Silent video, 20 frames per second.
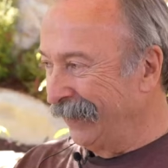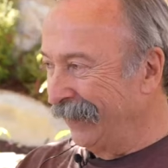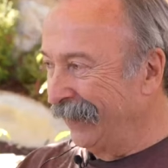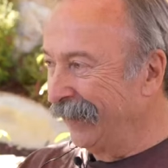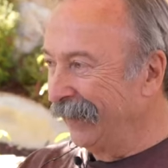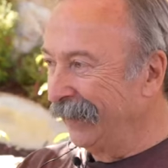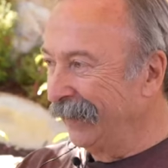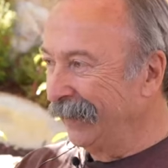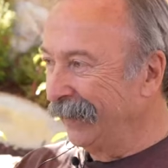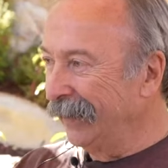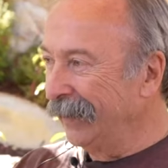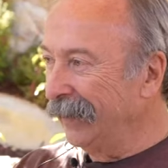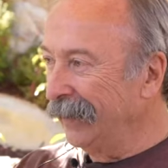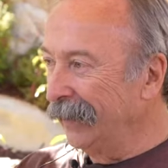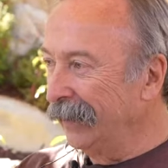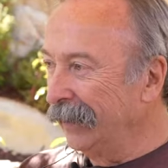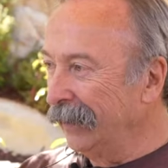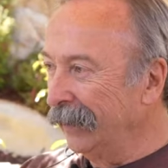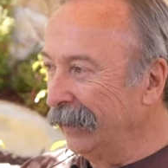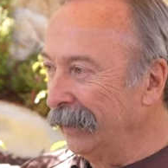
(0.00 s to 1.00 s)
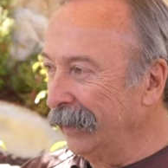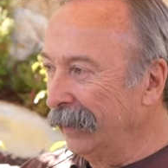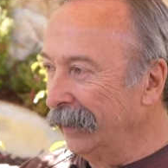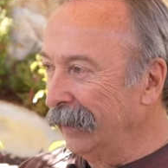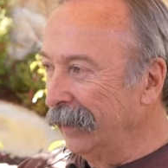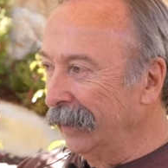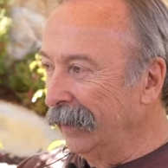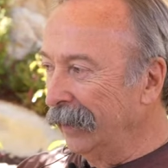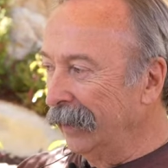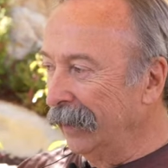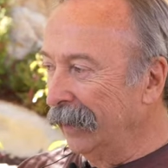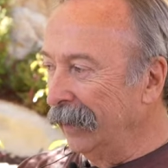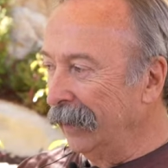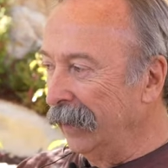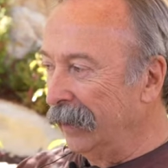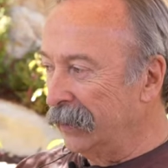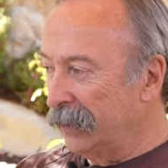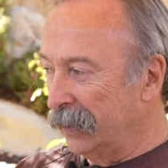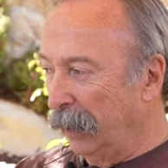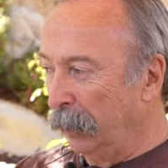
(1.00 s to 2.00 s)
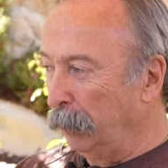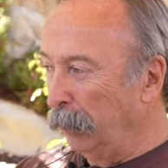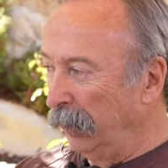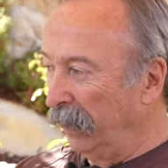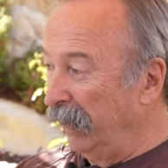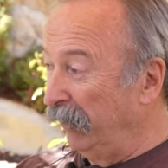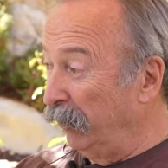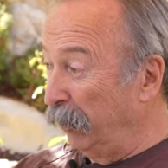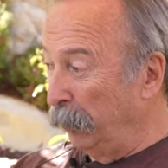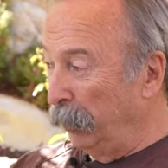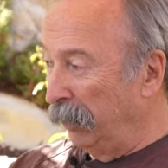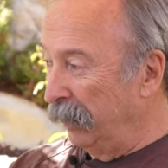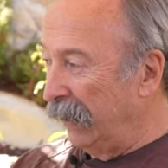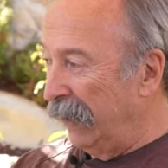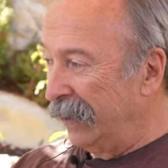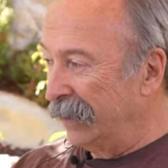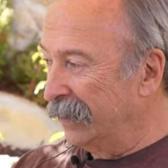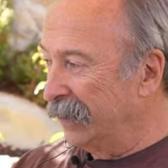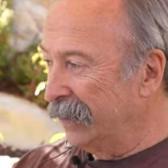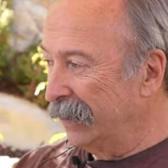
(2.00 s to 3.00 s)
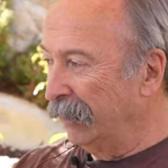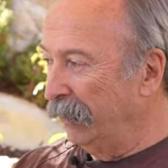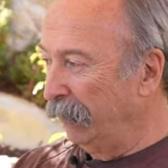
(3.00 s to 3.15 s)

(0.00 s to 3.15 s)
But it's gonna be one day. It's unbelievable, yes.